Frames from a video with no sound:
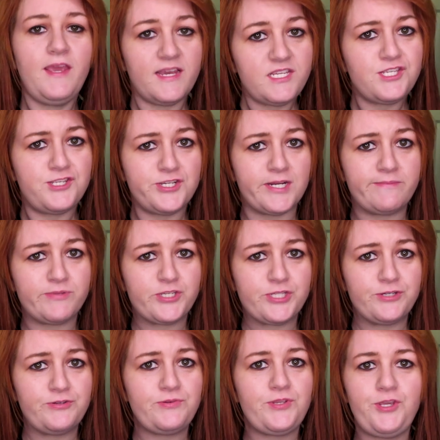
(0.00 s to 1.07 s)
Yes,
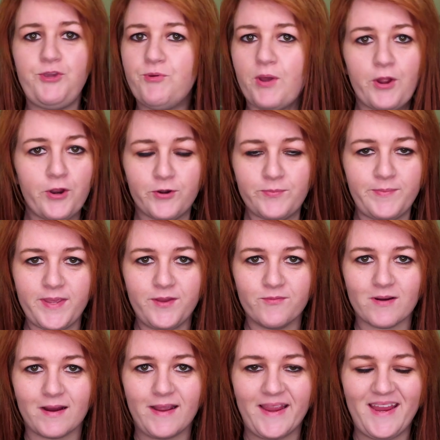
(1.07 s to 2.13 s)
jumpsuit, you heard me
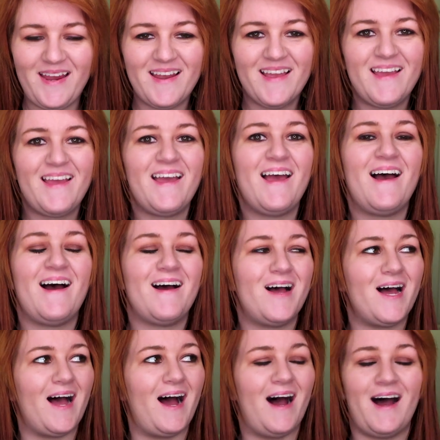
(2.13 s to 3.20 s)
right.
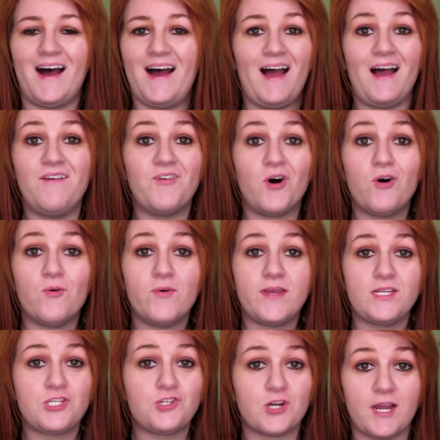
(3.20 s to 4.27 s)
Uh, I've
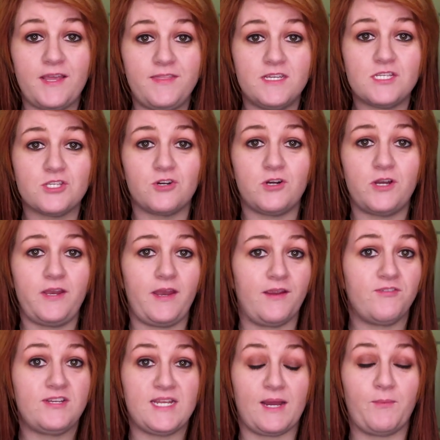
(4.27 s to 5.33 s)
always tried this on
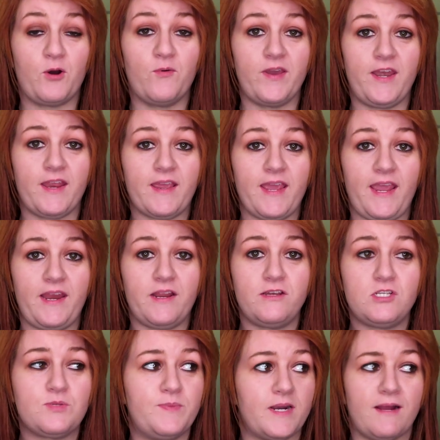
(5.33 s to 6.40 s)
every time I went in
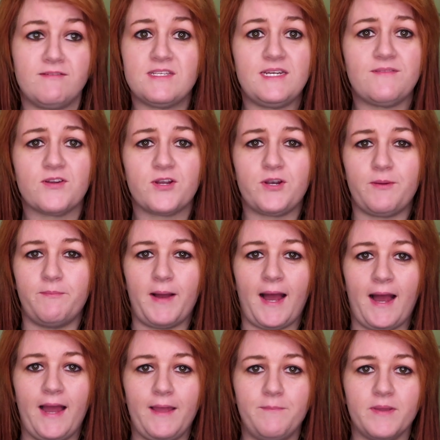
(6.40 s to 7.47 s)
Cato's, but I was never gonna
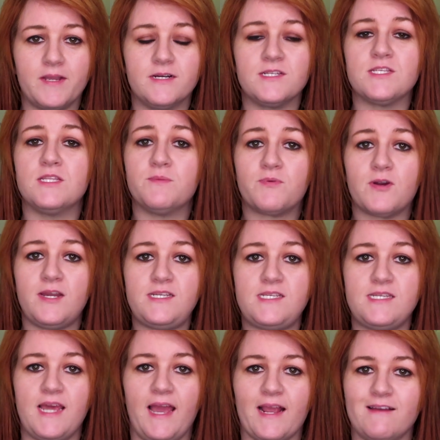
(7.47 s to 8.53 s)
buy it because of the
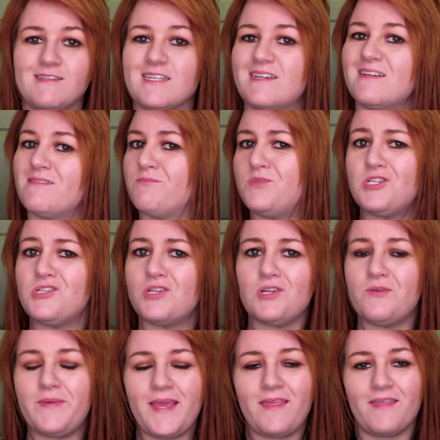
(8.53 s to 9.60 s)
price tag. I was like, I'm just not
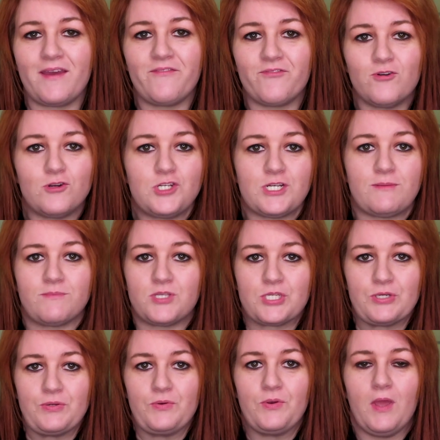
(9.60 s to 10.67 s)
gonna buy that for a
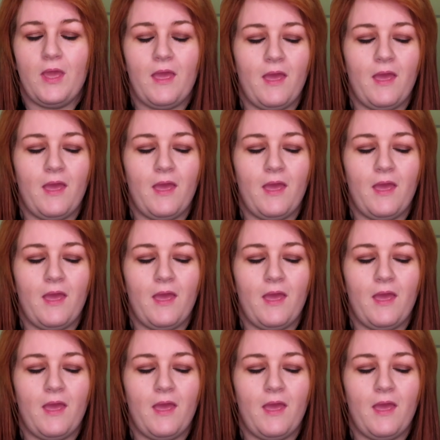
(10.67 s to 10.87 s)
jumpsuit.